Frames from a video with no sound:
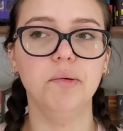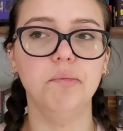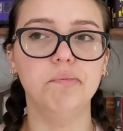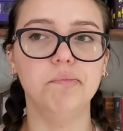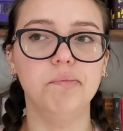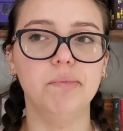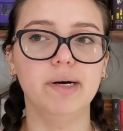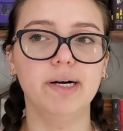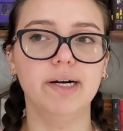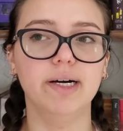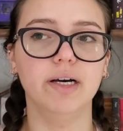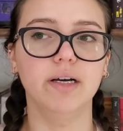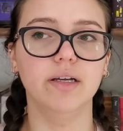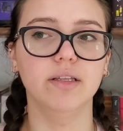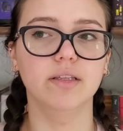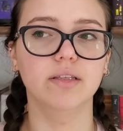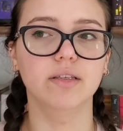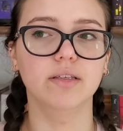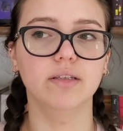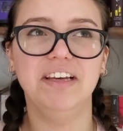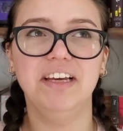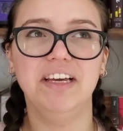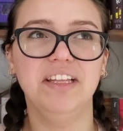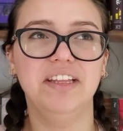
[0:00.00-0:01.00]
But
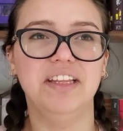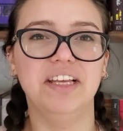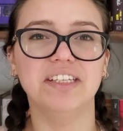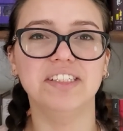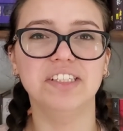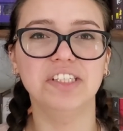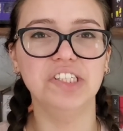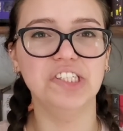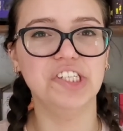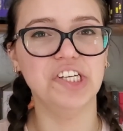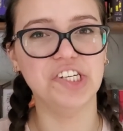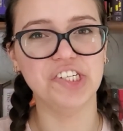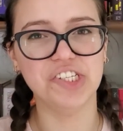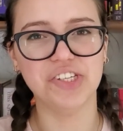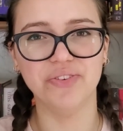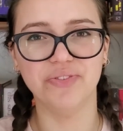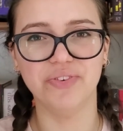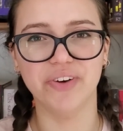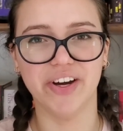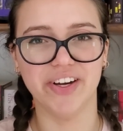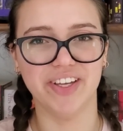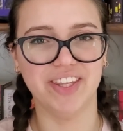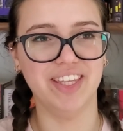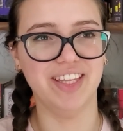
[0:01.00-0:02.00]
it doesn't change the
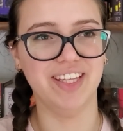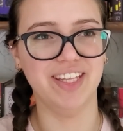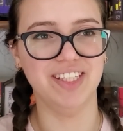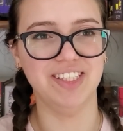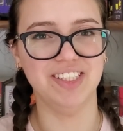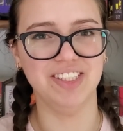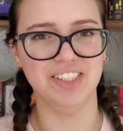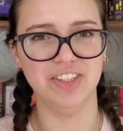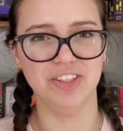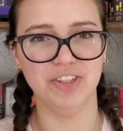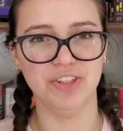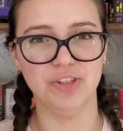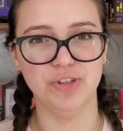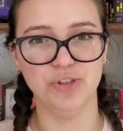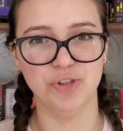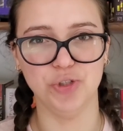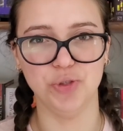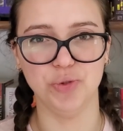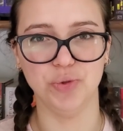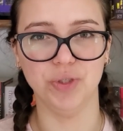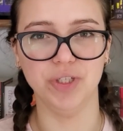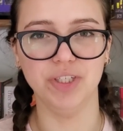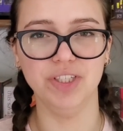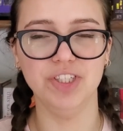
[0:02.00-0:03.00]
fact that I didn't
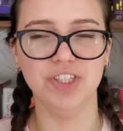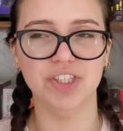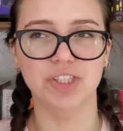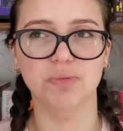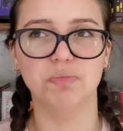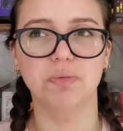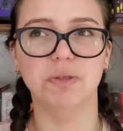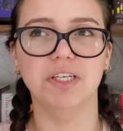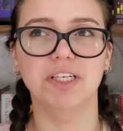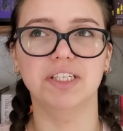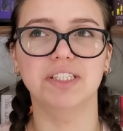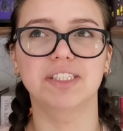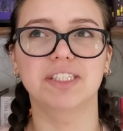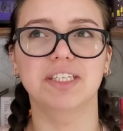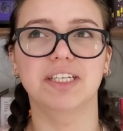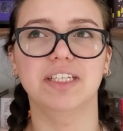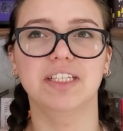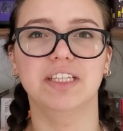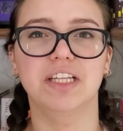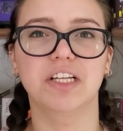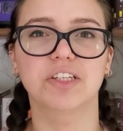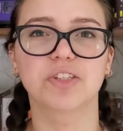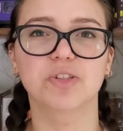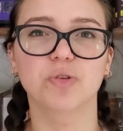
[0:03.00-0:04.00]
enjoy it, just because
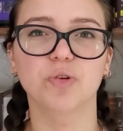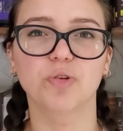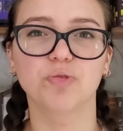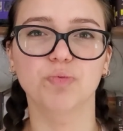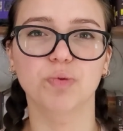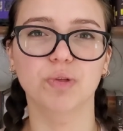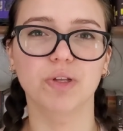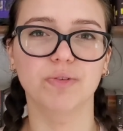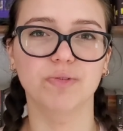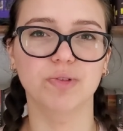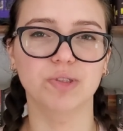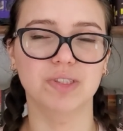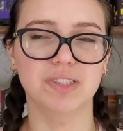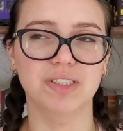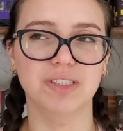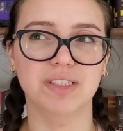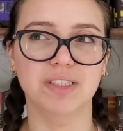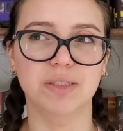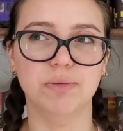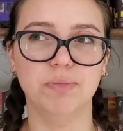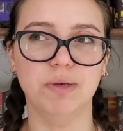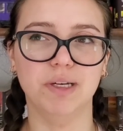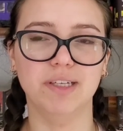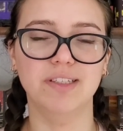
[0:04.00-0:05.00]
that's not what I was
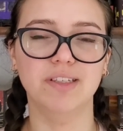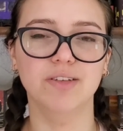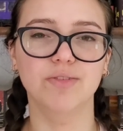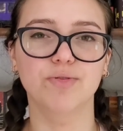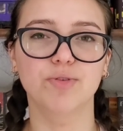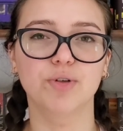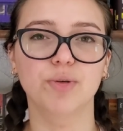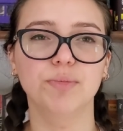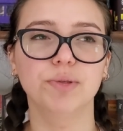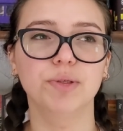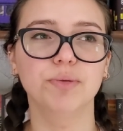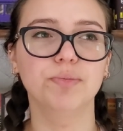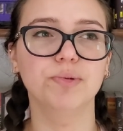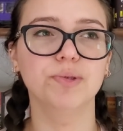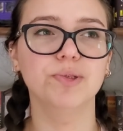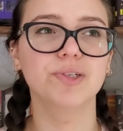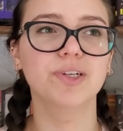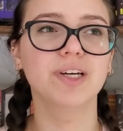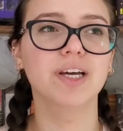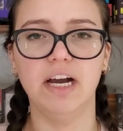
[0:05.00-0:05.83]
expecting from the book.